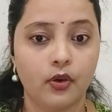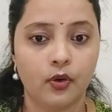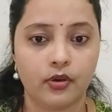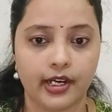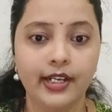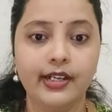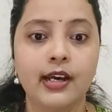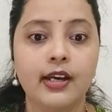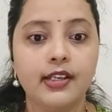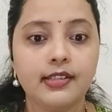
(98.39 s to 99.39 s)
alright,
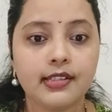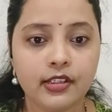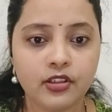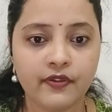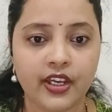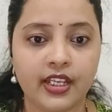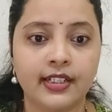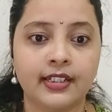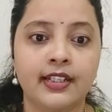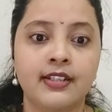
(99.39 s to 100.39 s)
in such a way
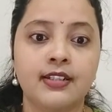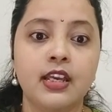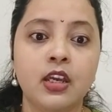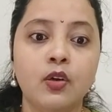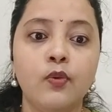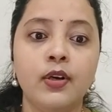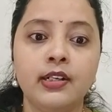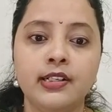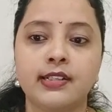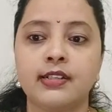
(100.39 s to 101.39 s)
that there is equal
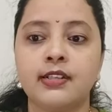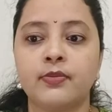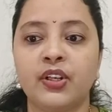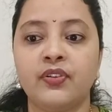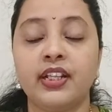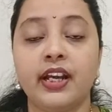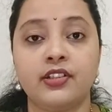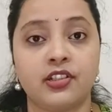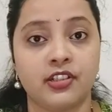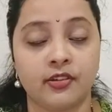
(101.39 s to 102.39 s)
distance between
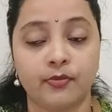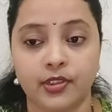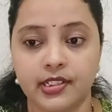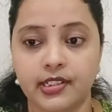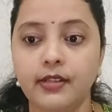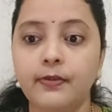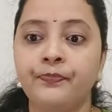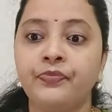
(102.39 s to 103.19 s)
adjacent person.